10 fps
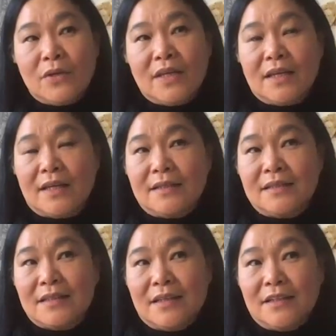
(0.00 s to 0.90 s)
and looking
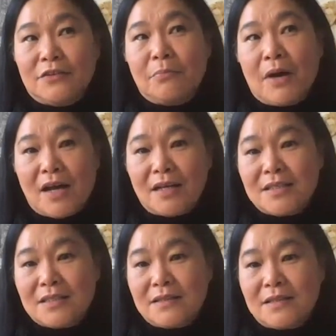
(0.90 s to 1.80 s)
at your
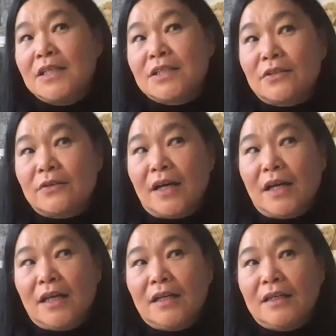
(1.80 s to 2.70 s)
past. So
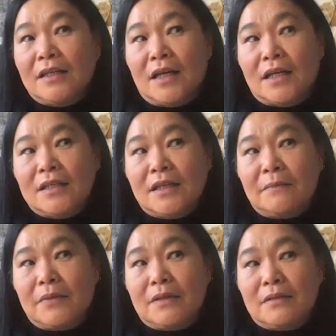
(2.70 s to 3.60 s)
I, I
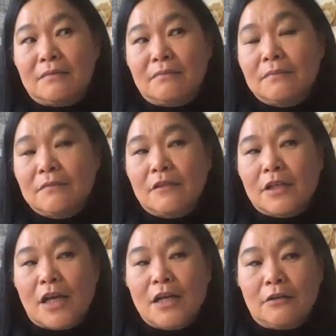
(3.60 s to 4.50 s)
have been
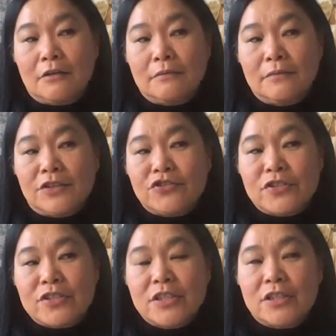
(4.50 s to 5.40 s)
kind of
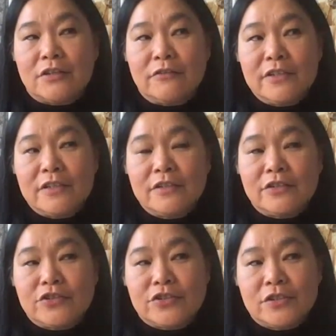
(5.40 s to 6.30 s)
interested in
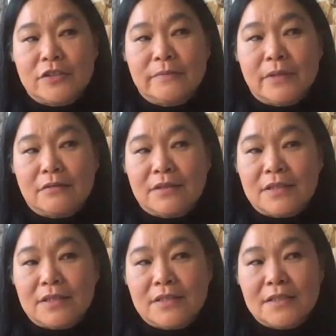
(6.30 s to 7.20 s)
research
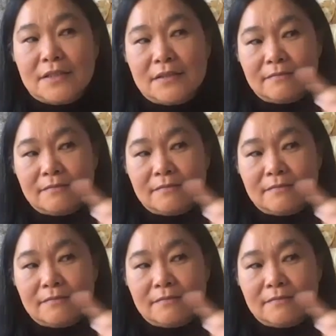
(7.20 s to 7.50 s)
about this